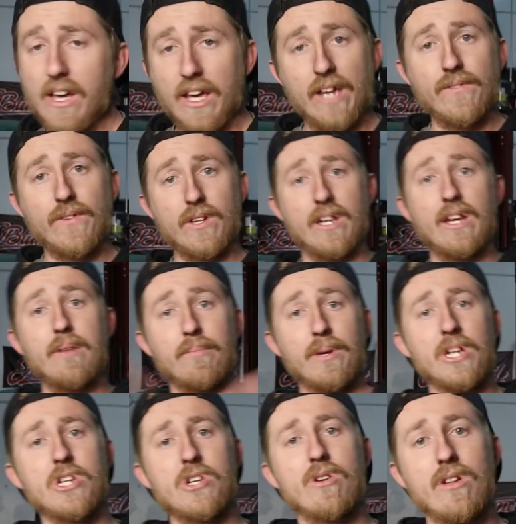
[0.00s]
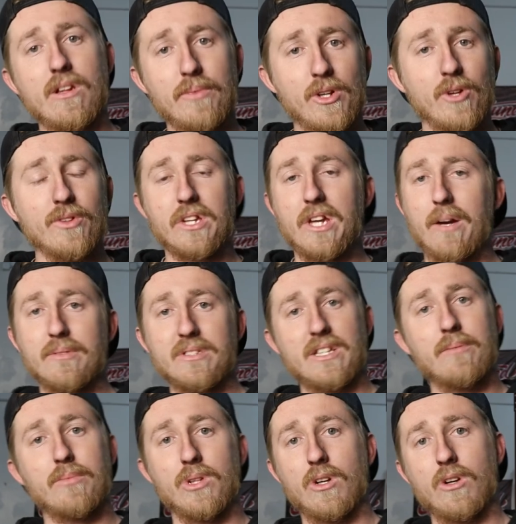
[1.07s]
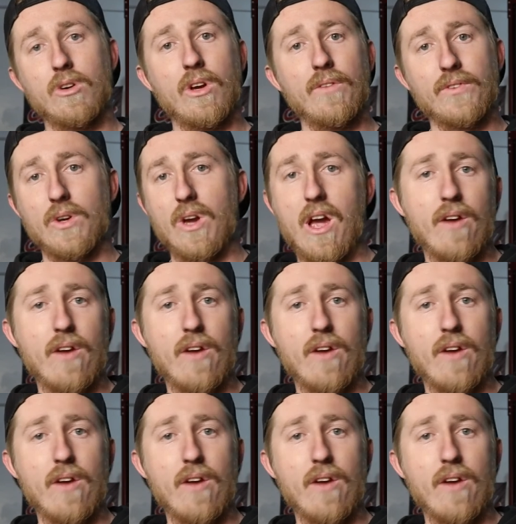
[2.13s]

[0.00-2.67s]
If you did, be sure to let me know in the comments down below if you